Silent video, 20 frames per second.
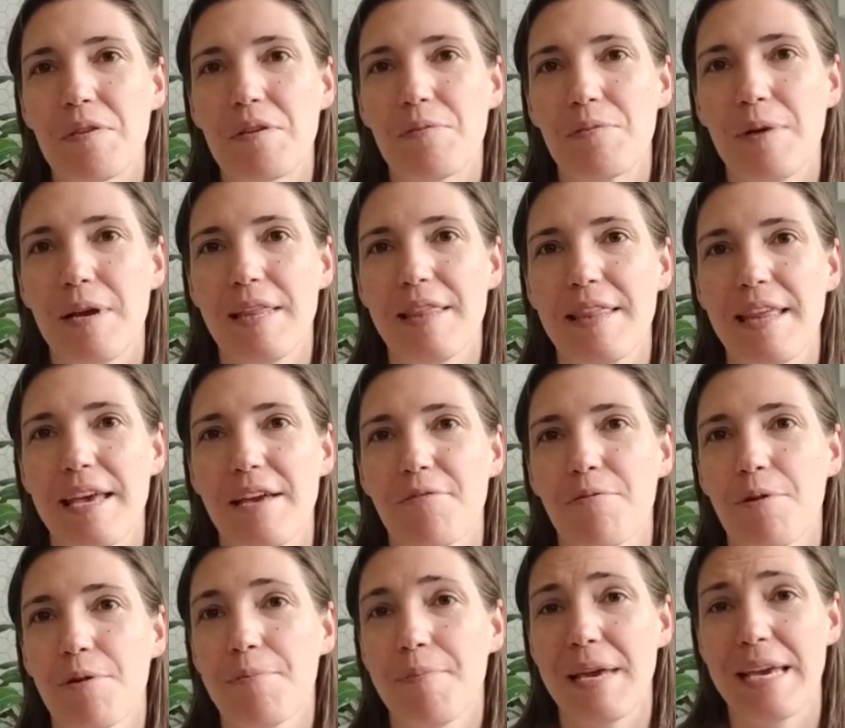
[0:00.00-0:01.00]
when they
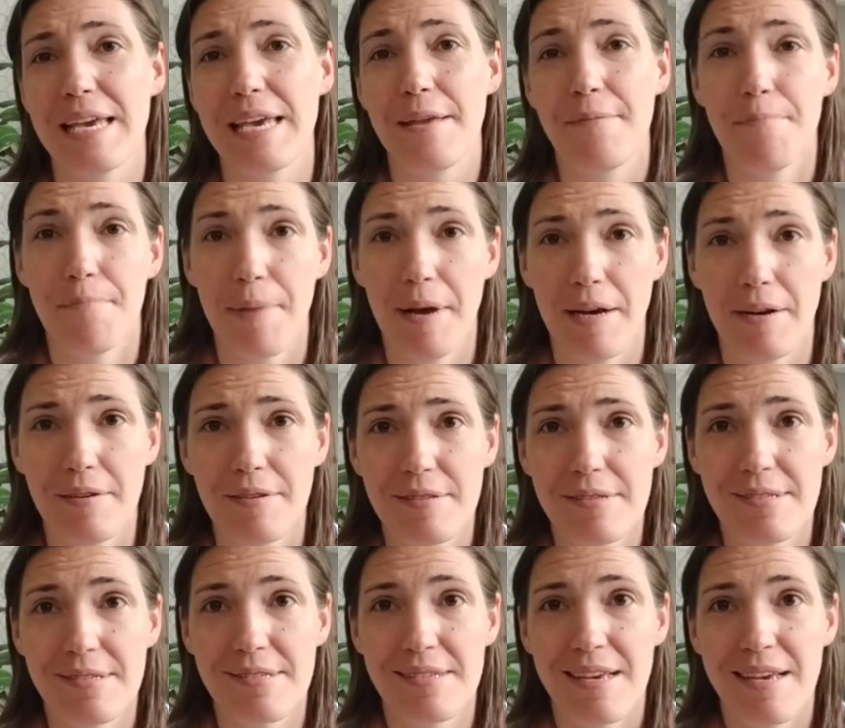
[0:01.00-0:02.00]
were making
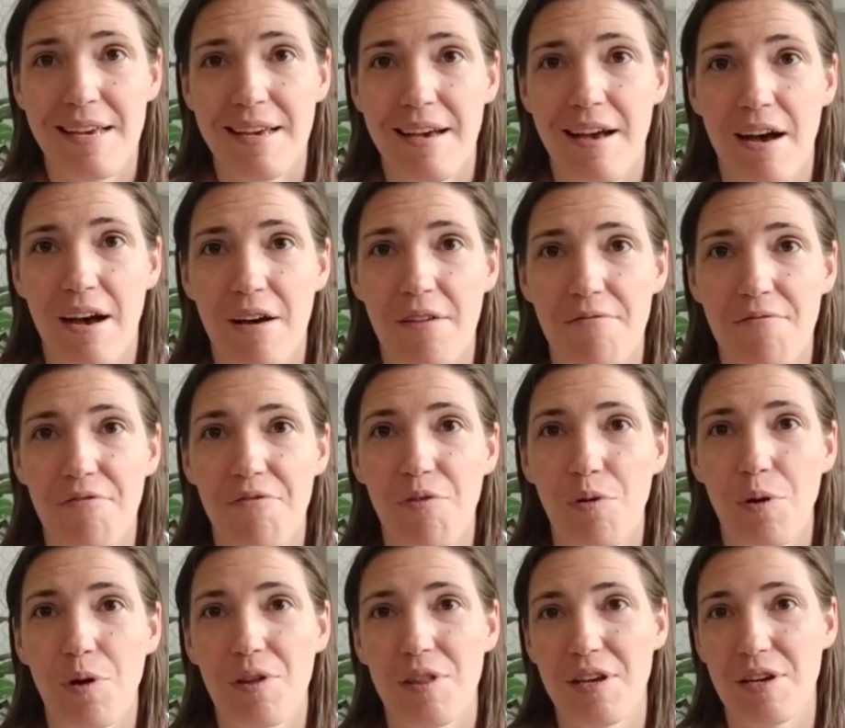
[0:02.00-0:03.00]
belts
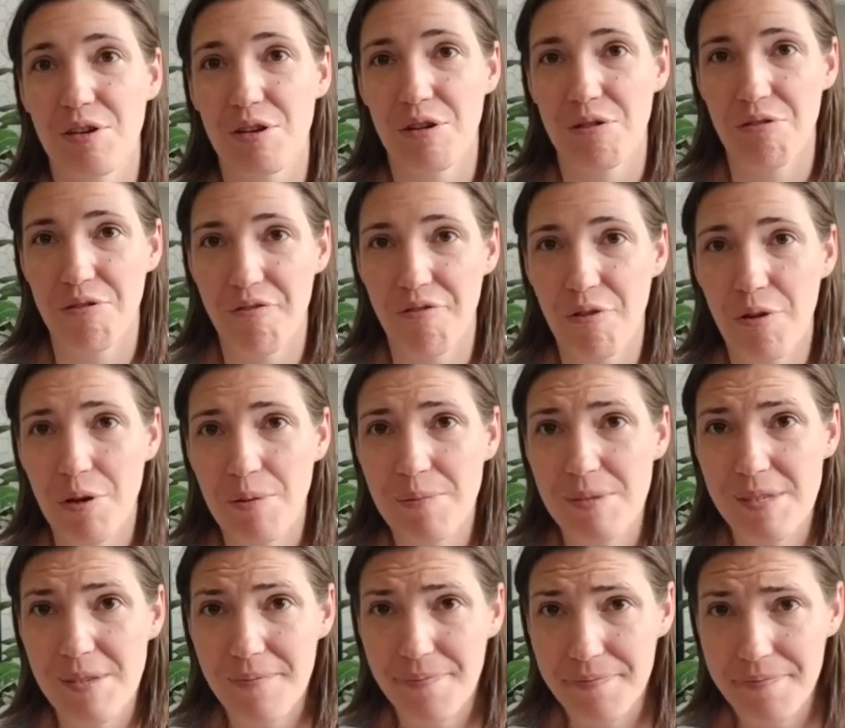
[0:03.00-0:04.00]
for their uniforms.